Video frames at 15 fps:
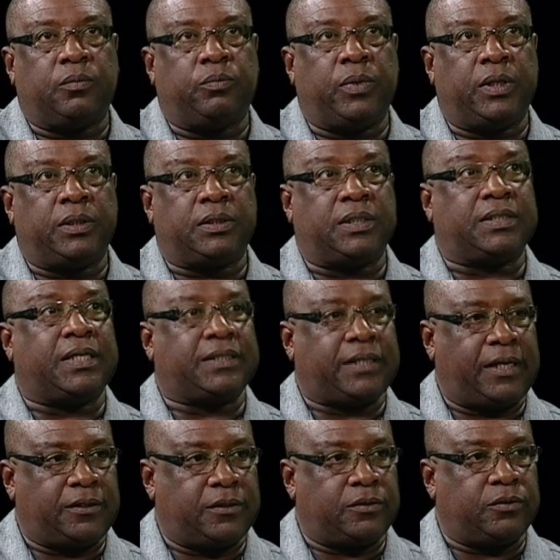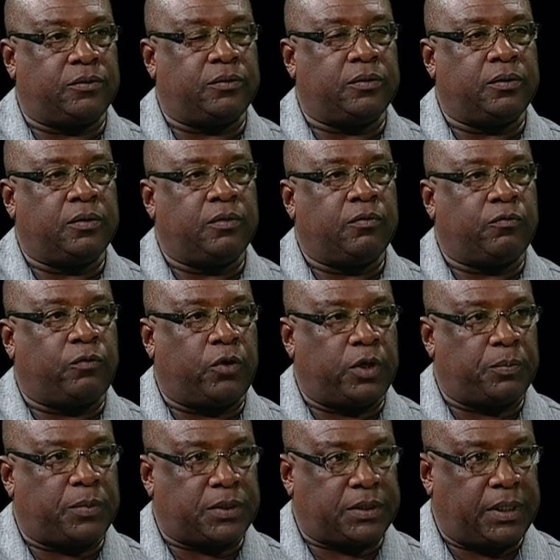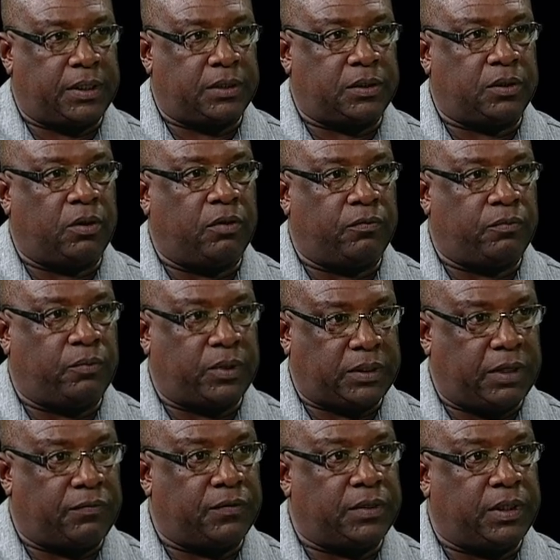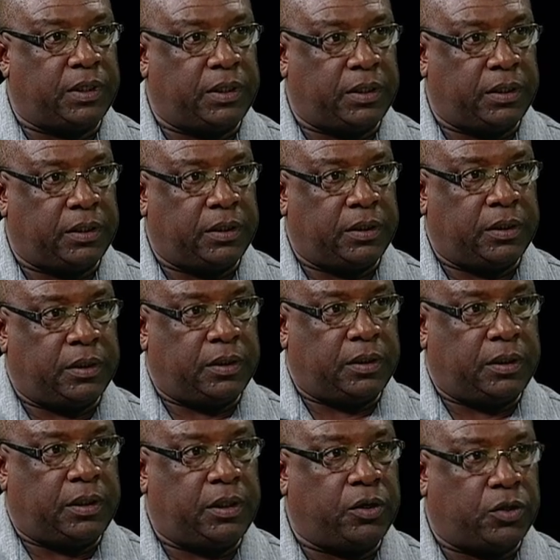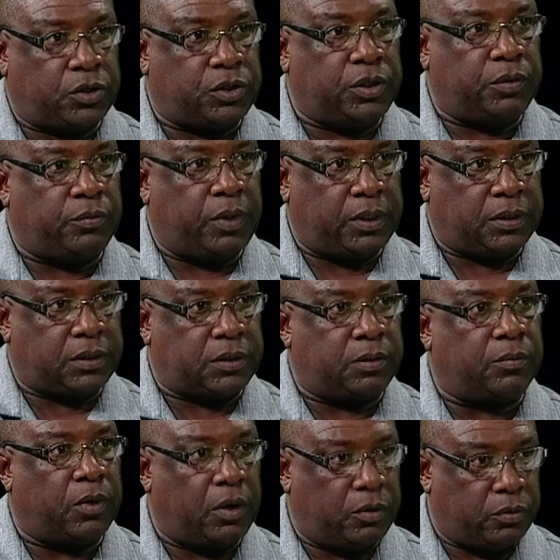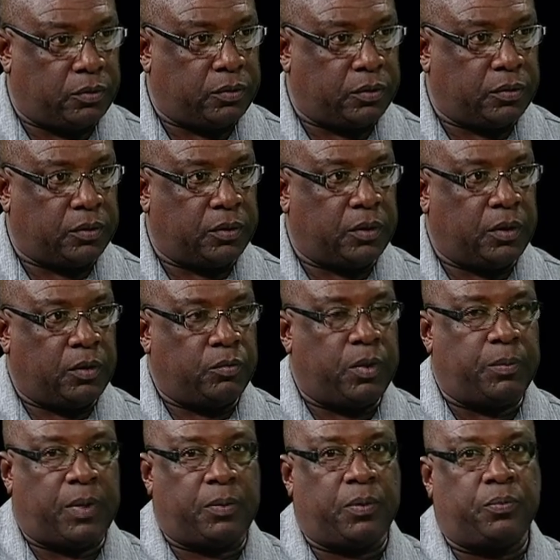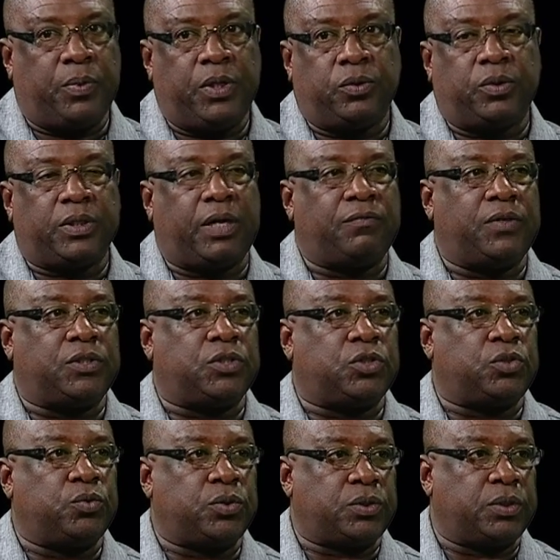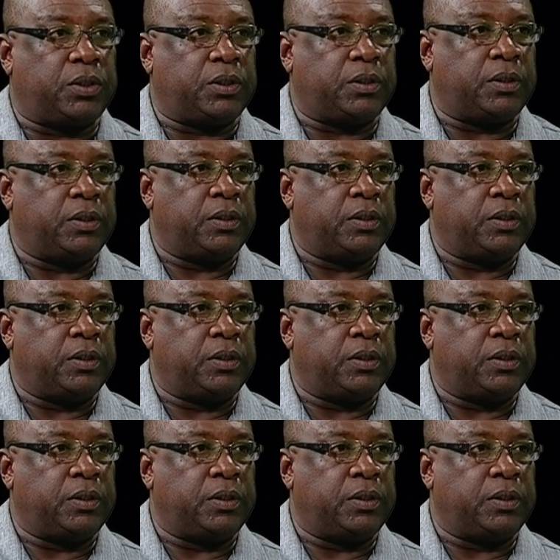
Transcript: is entitled to 40% of whatever he or she wants to borrow. Remember, we don't have the institutional